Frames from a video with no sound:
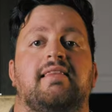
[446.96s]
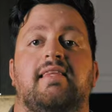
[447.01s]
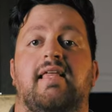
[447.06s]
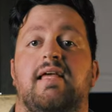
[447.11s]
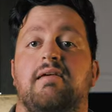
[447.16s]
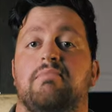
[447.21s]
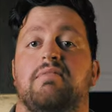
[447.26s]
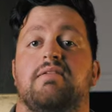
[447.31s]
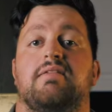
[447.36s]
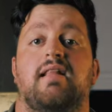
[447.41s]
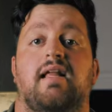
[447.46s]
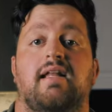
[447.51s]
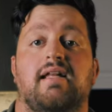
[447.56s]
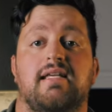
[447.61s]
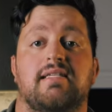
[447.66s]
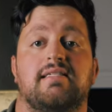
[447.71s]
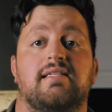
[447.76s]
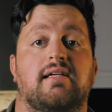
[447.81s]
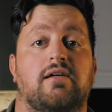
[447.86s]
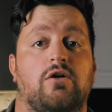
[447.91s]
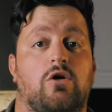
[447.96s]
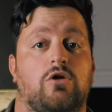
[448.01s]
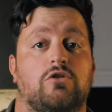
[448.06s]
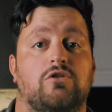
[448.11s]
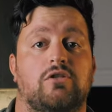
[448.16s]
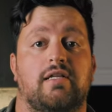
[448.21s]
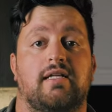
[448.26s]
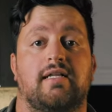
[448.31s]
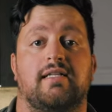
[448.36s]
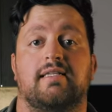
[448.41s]
The Milanese
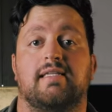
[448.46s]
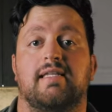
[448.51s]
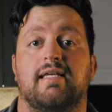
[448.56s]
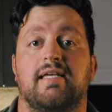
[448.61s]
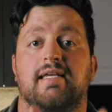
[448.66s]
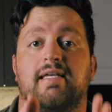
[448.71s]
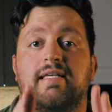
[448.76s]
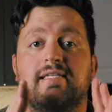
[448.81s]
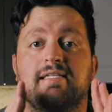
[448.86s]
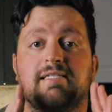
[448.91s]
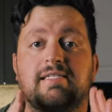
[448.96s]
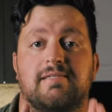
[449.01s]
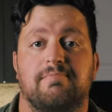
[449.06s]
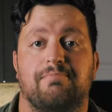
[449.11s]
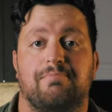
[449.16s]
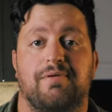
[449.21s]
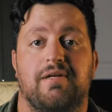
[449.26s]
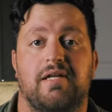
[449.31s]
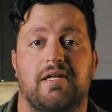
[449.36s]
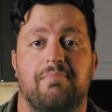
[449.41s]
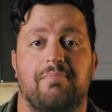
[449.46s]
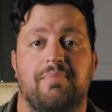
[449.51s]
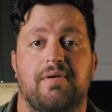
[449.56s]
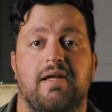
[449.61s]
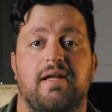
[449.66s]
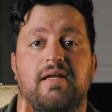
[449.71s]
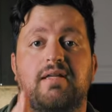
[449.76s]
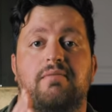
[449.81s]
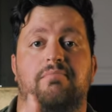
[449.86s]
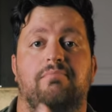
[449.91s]
cutlet is
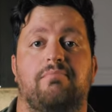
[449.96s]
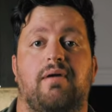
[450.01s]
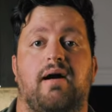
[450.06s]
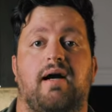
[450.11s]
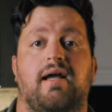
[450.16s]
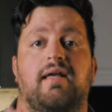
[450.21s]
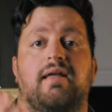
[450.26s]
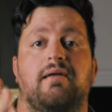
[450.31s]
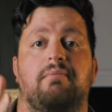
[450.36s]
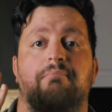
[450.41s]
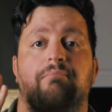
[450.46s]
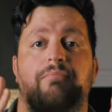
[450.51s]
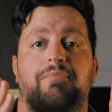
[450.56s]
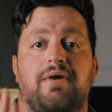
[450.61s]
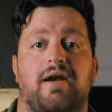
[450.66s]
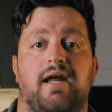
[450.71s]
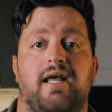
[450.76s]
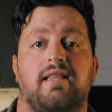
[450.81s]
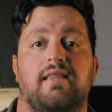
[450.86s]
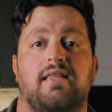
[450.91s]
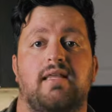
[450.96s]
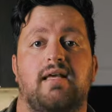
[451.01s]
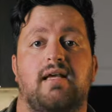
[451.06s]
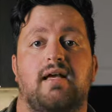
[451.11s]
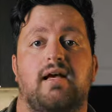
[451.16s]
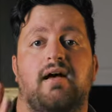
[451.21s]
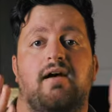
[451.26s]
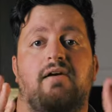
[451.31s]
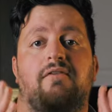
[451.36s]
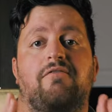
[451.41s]
prepared by
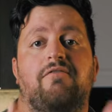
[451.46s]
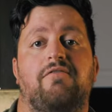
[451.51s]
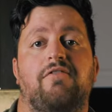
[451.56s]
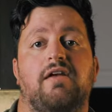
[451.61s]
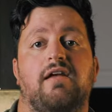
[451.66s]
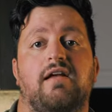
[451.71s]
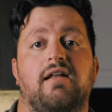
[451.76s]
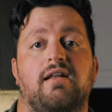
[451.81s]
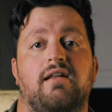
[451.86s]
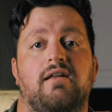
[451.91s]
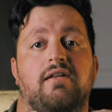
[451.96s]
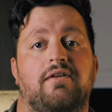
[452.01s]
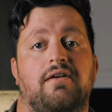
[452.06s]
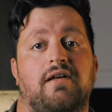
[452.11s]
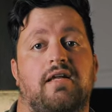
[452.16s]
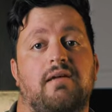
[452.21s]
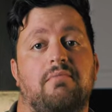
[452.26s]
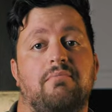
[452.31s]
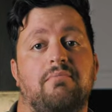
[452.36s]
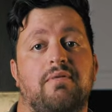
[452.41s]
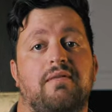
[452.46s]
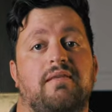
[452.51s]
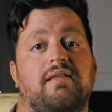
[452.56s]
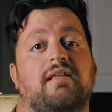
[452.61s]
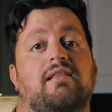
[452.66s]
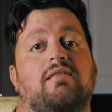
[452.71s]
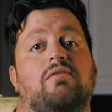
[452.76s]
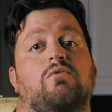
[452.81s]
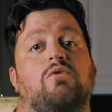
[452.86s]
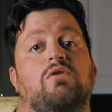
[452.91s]
breading a veal rib
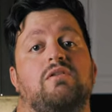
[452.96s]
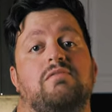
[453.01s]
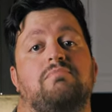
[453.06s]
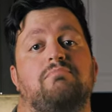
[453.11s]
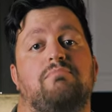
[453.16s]
that was